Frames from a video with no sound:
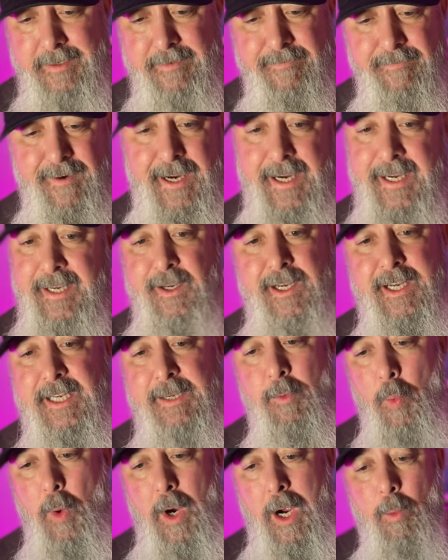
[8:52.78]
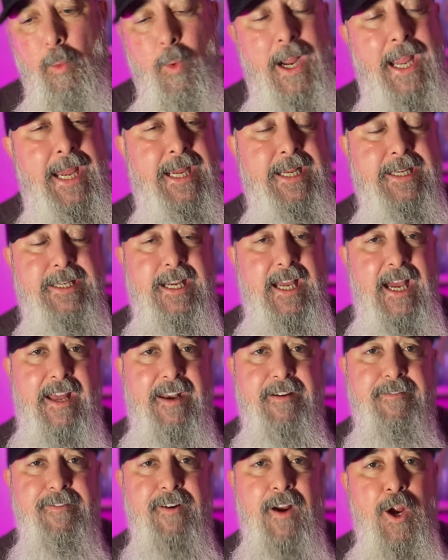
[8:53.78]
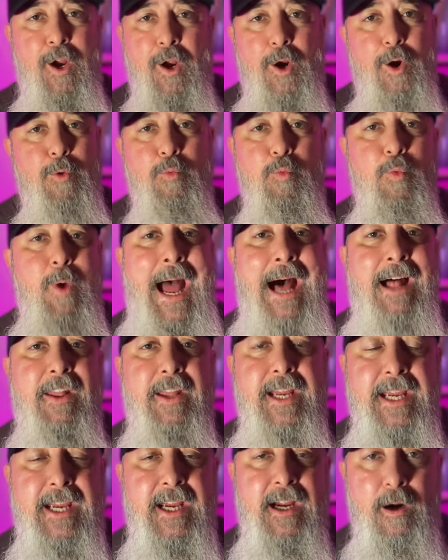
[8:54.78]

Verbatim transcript: to find a way to kind of rally